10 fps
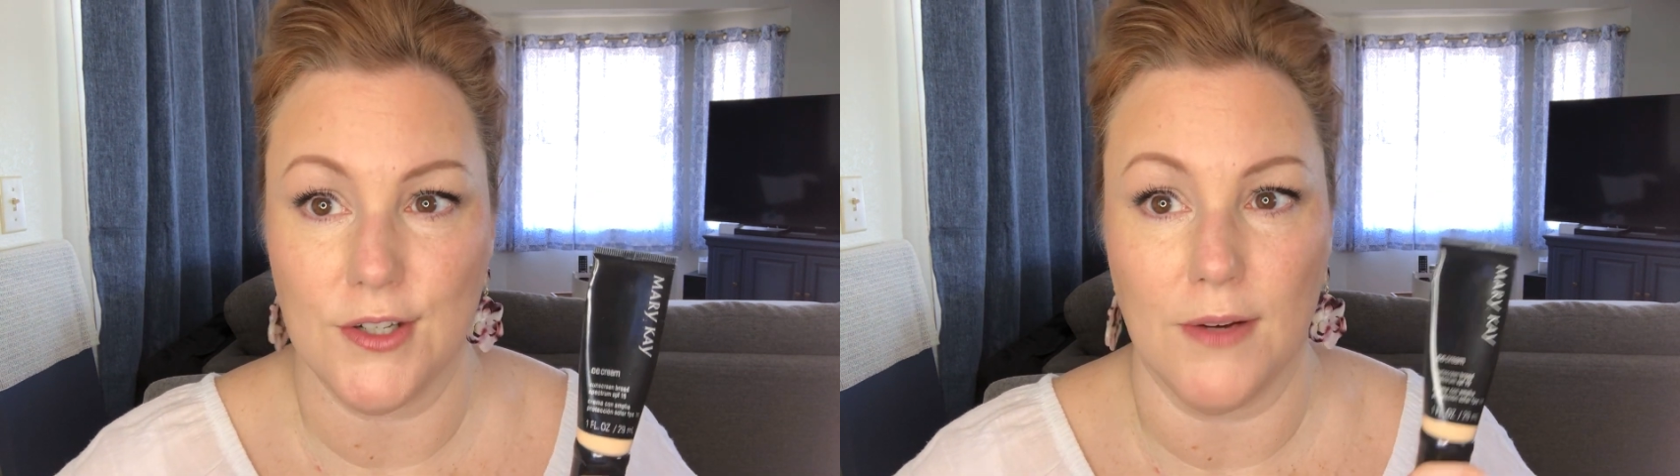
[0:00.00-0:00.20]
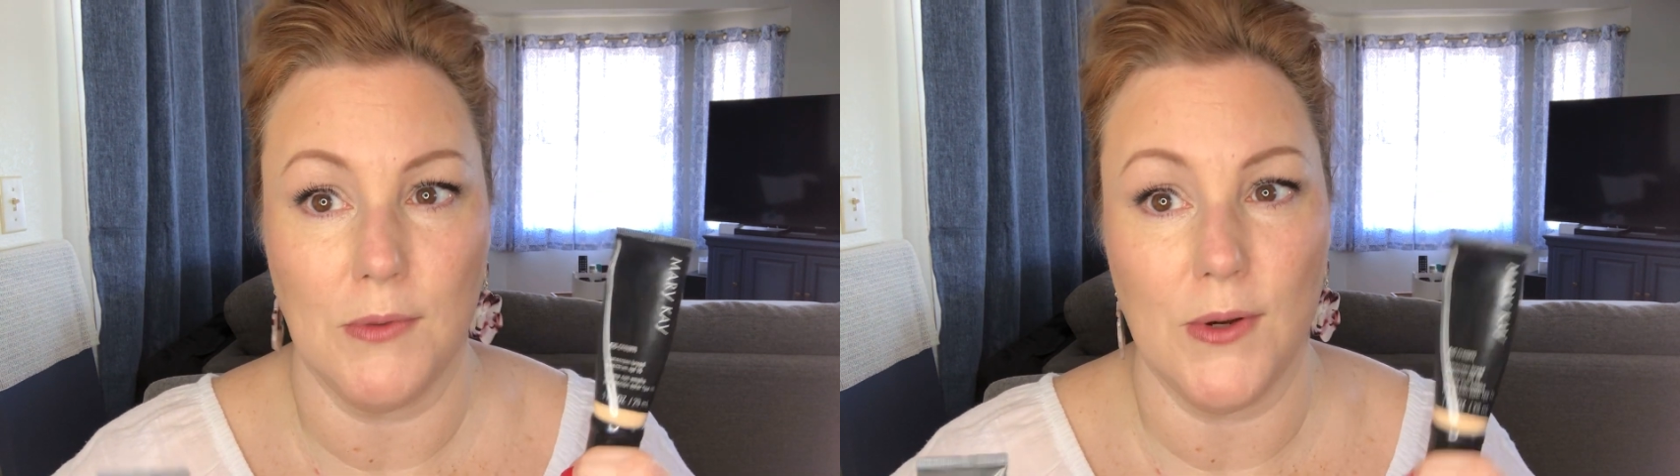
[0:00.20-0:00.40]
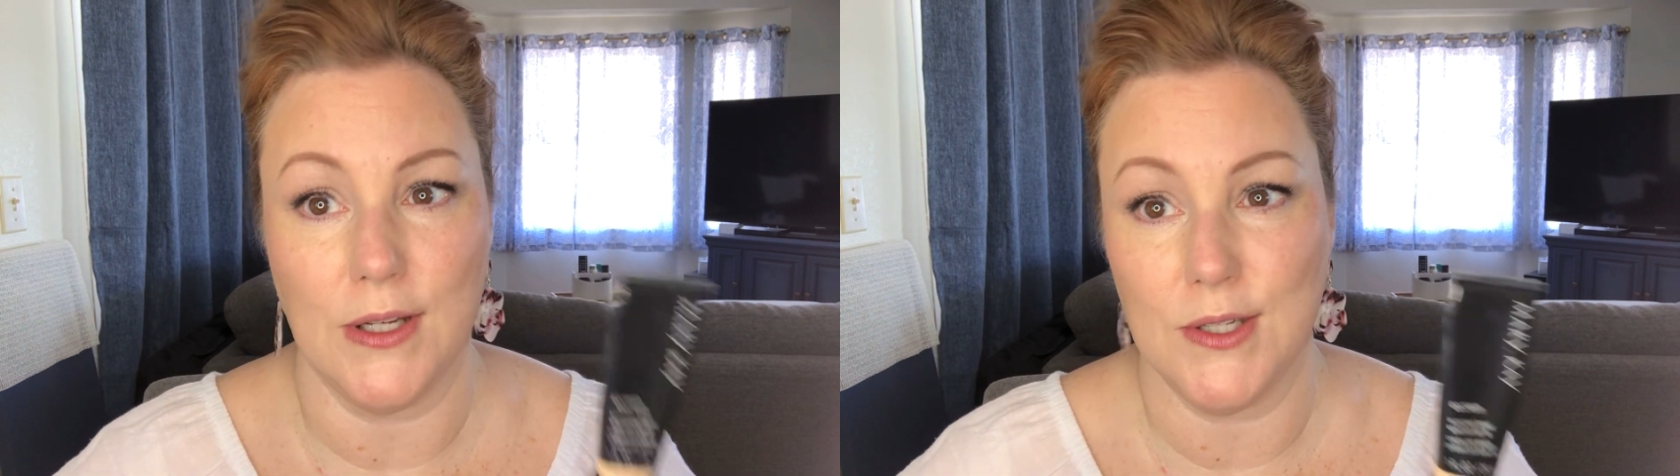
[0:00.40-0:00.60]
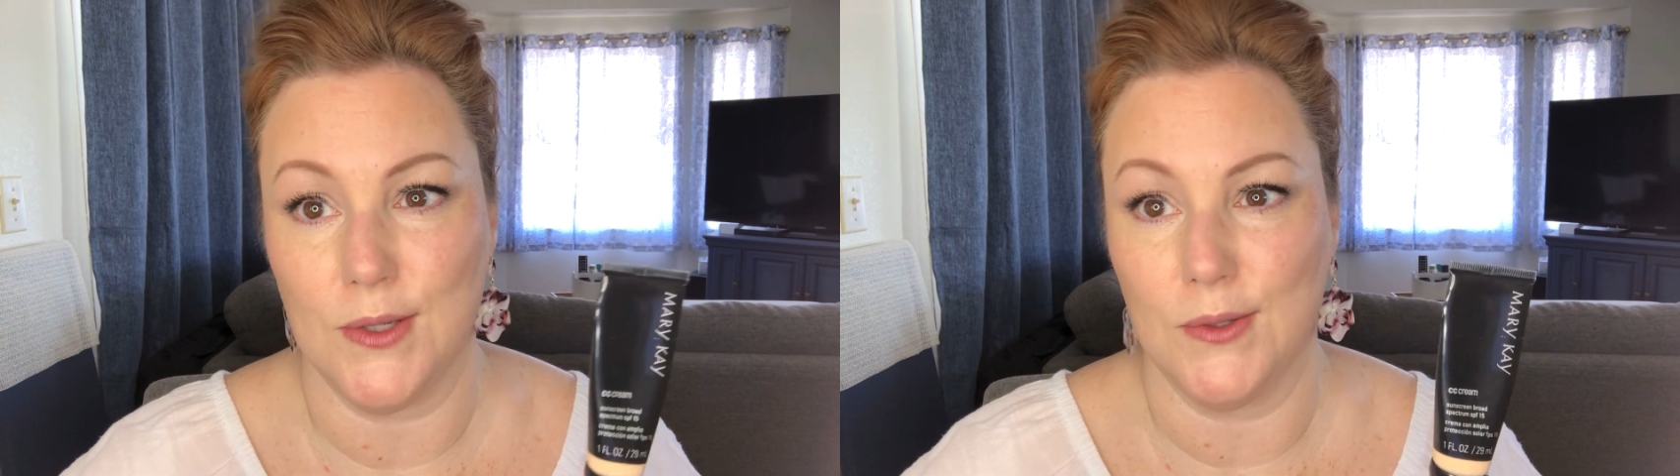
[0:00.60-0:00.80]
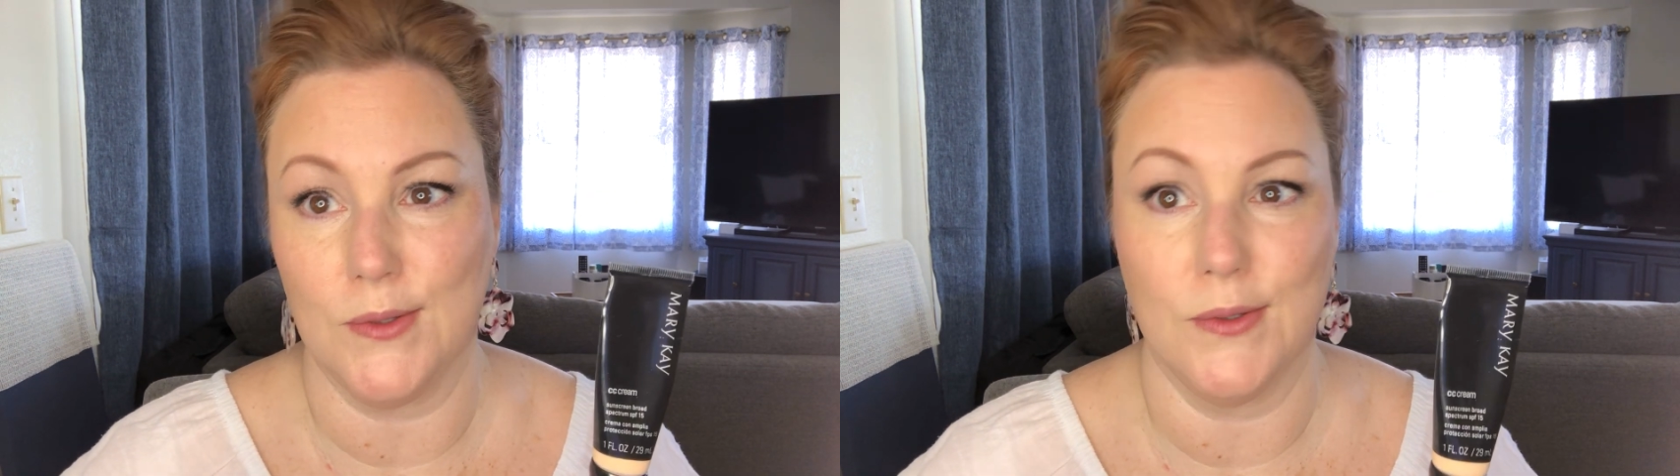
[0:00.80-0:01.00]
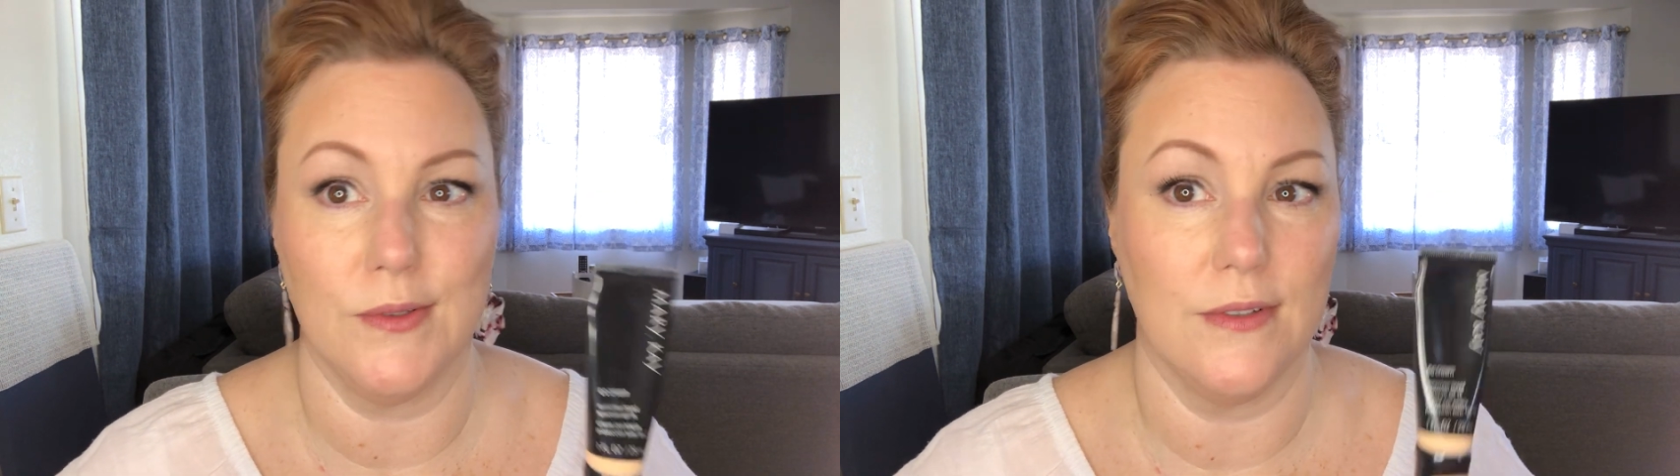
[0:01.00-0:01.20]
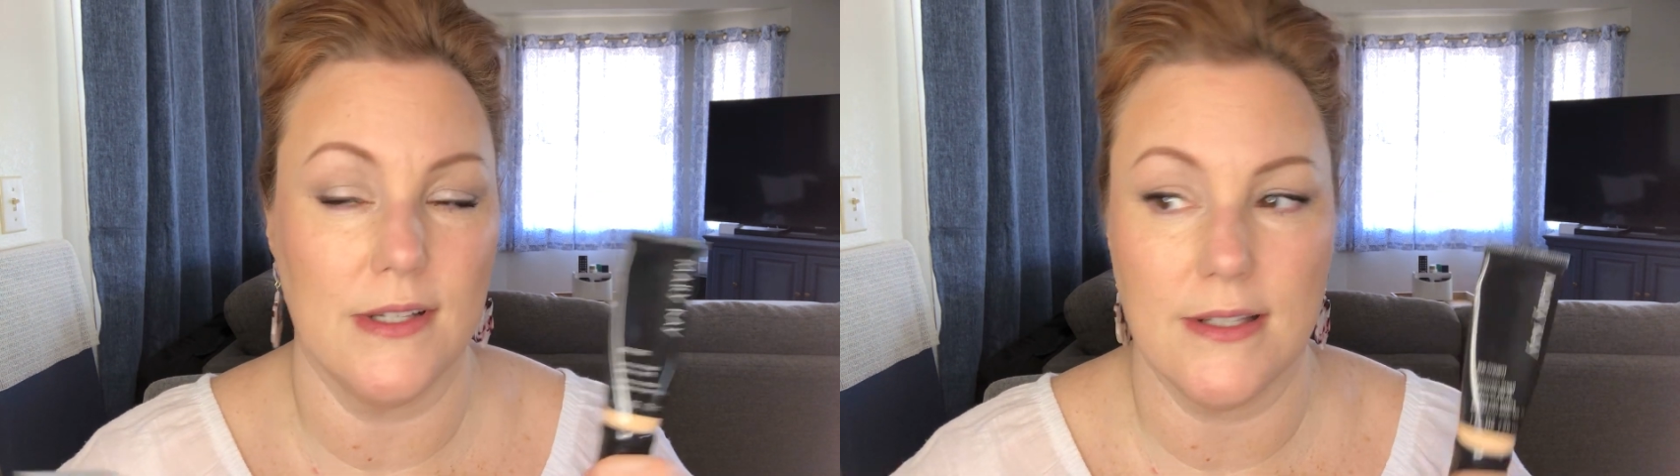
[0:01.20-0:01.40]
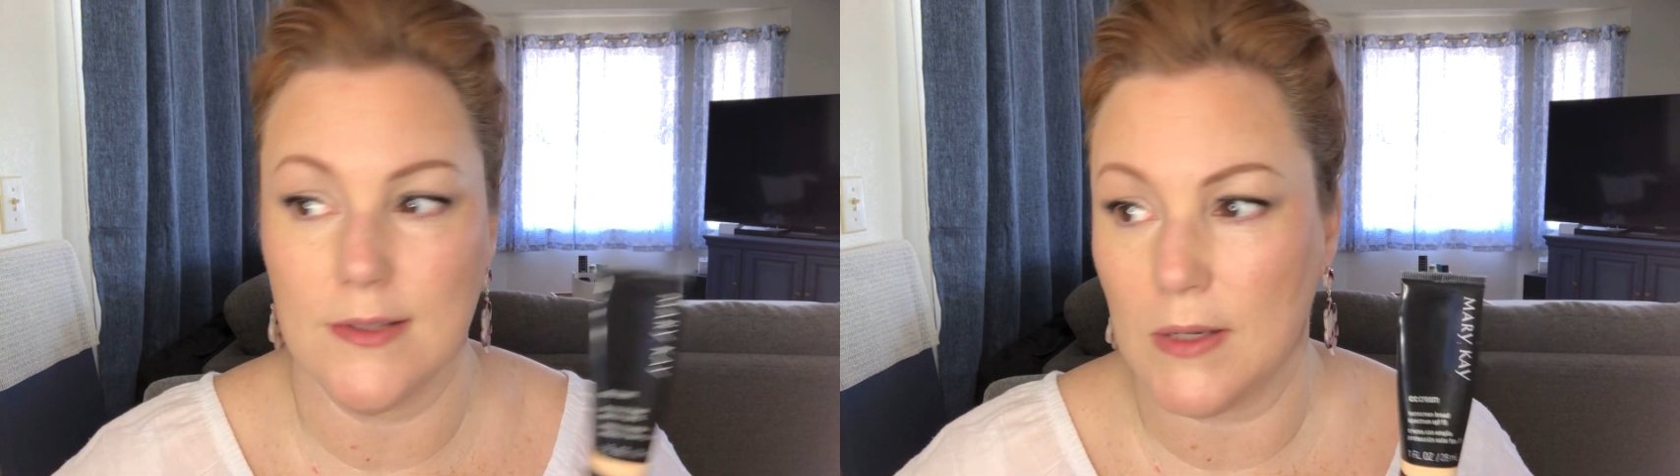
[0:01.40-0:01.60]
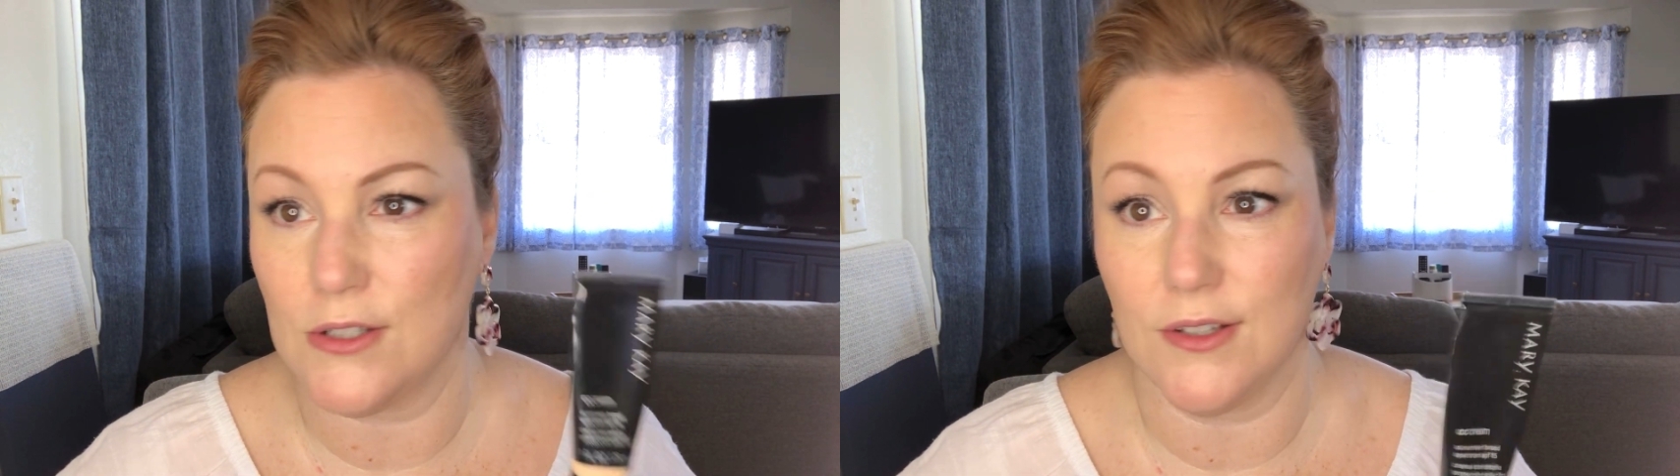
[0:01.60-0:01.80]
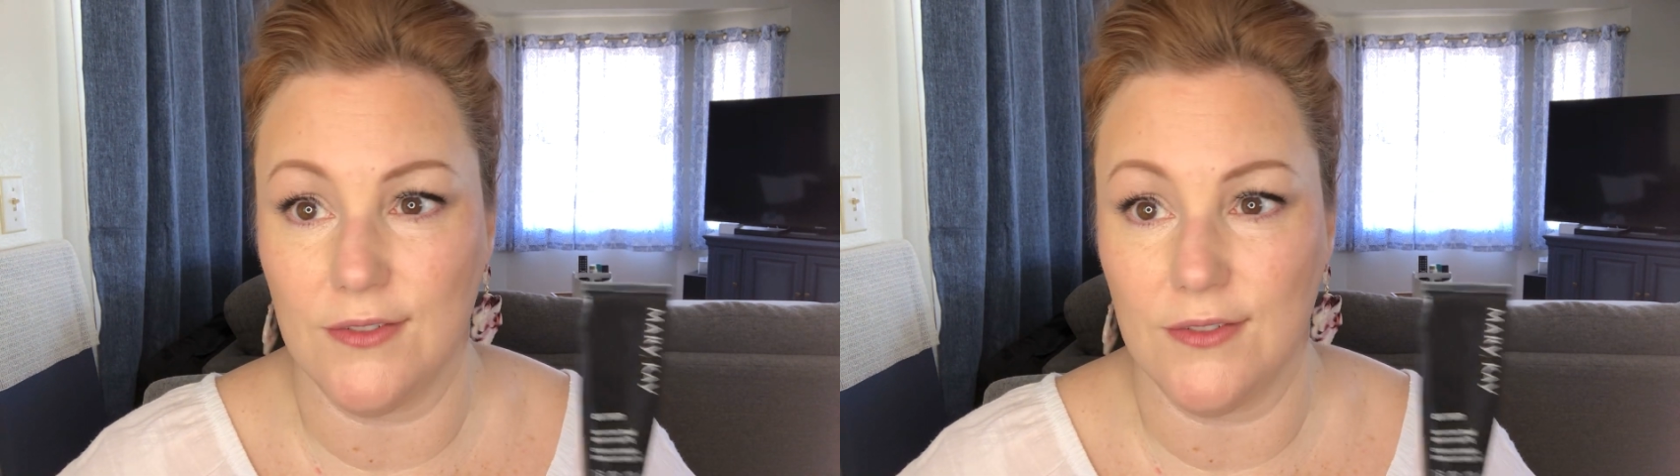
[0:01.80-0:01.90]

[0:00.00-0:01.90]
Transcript: or I'm going to a special